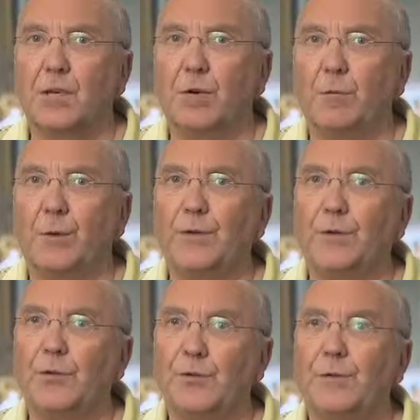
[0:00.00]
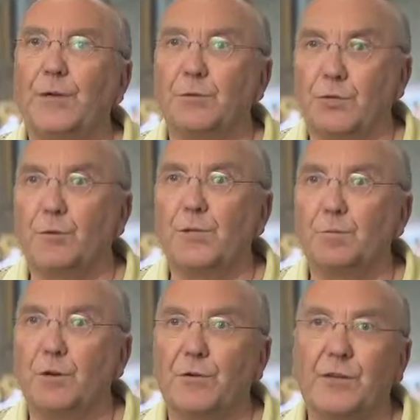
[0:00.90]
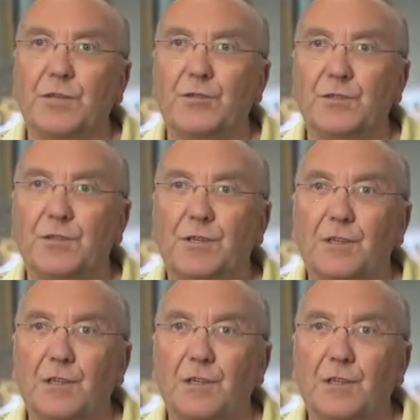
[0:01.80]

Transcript: and we went on a trip down to Queen's Park Rangers.